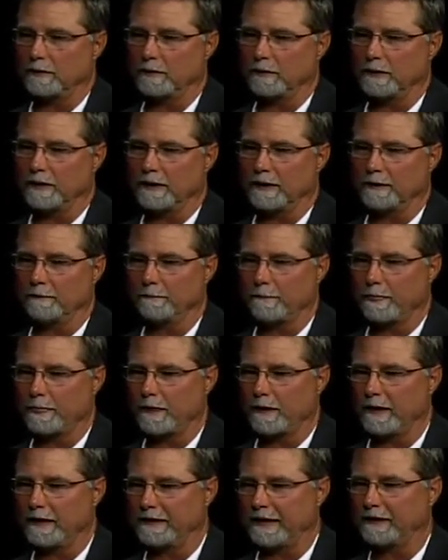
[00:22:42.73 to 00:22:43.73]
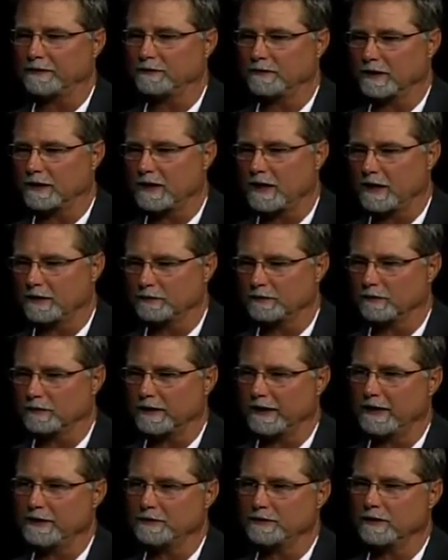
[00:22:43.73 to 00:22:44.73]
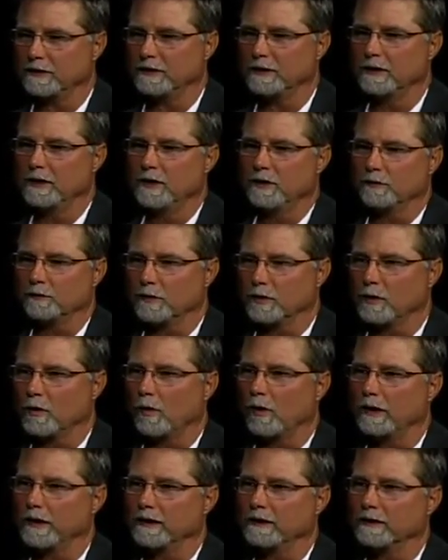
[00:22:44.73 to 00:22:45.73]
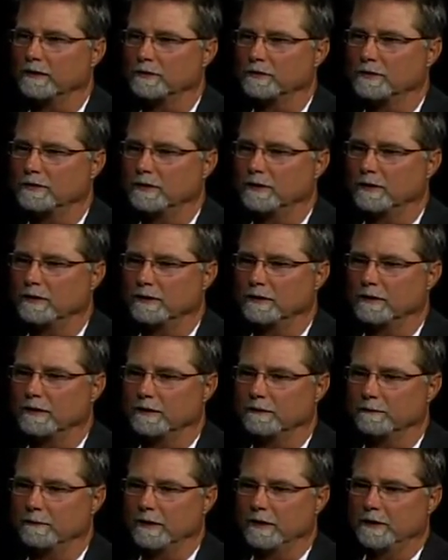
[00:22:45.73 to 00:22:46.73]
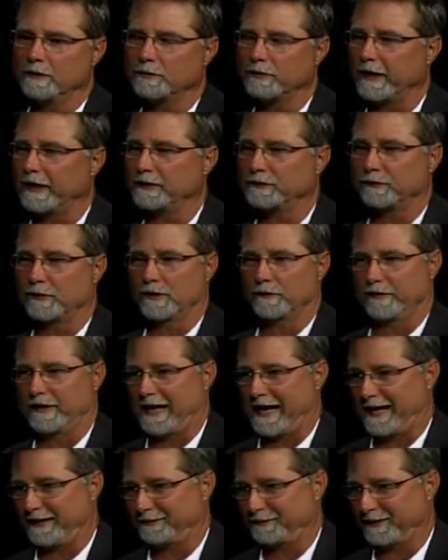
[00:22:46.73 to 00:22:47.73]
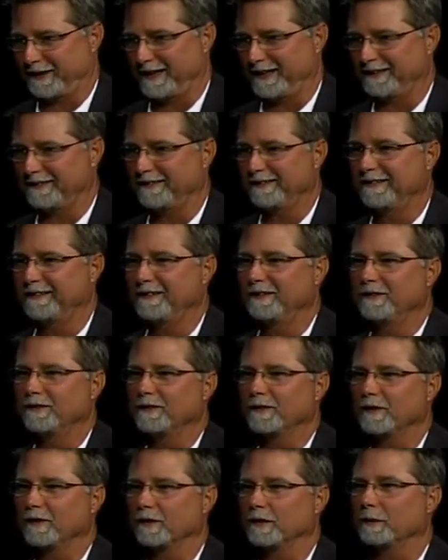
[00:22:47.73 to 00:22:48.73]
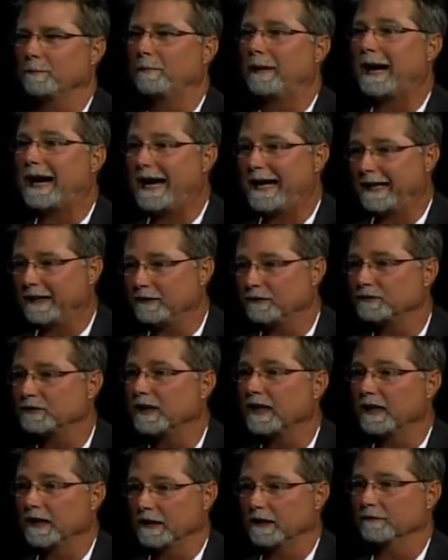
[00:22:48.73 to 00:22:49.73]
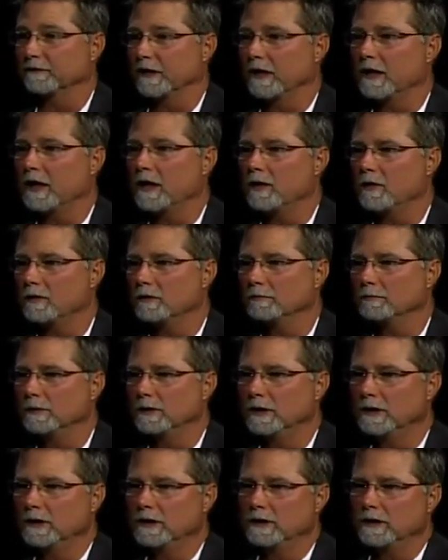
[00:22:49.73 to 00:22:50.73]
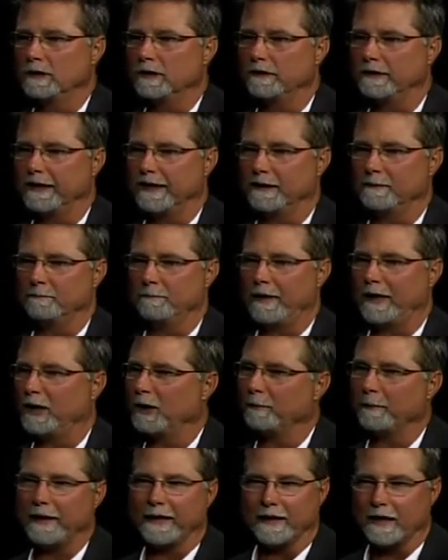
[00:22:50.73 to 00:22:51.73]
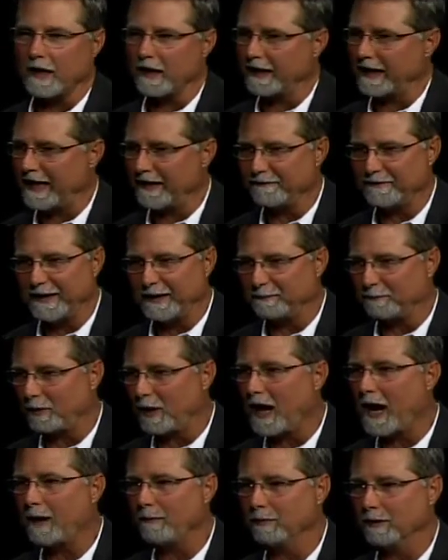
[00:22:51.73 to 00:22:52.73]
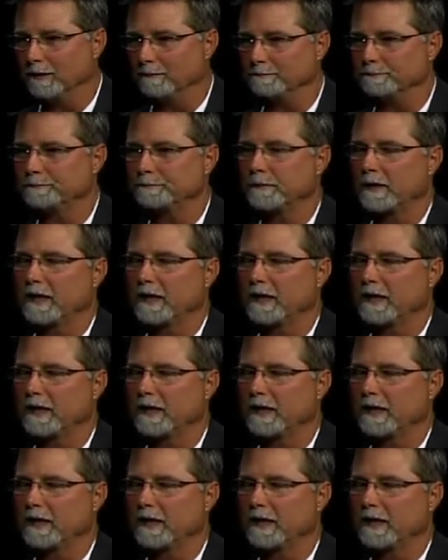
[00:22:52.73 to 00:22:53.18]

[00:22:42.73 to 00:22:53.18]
And that's the consultation regarding the transfer of an asset or the buying and selling of a home that may or may not have that problem.